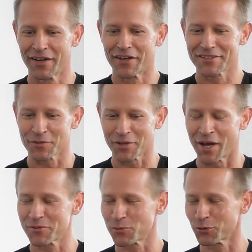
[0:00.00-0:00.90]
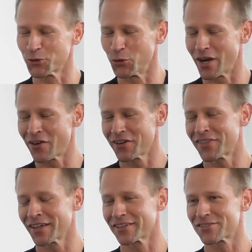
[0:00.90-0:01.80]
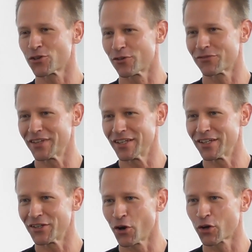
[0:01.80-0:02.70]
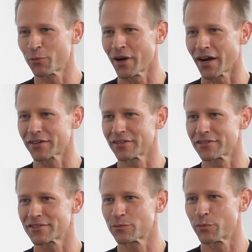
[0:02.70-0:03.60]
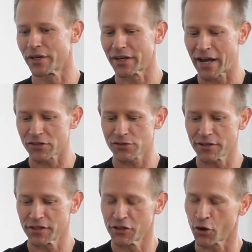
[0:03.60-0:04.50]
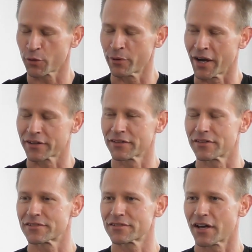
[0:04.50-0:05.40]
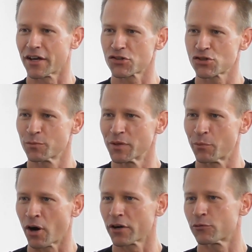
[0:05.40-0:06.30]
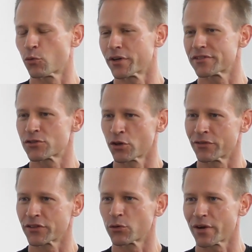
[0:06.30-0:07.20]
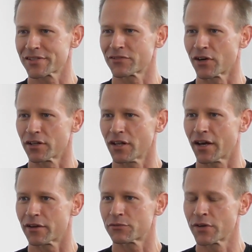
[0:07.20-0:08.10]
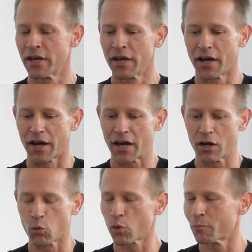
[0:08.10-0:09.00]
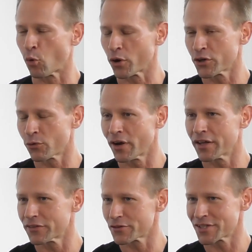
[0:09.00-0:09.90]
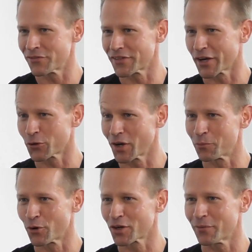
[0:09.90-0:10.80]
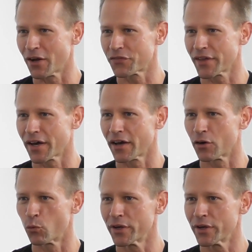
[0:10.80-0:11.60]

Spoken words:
sometimes will do everything to serve the yoga practice, but actually the yoga practice should be part of what is serving the rest of our life. We're born to run. There's even that great book about that.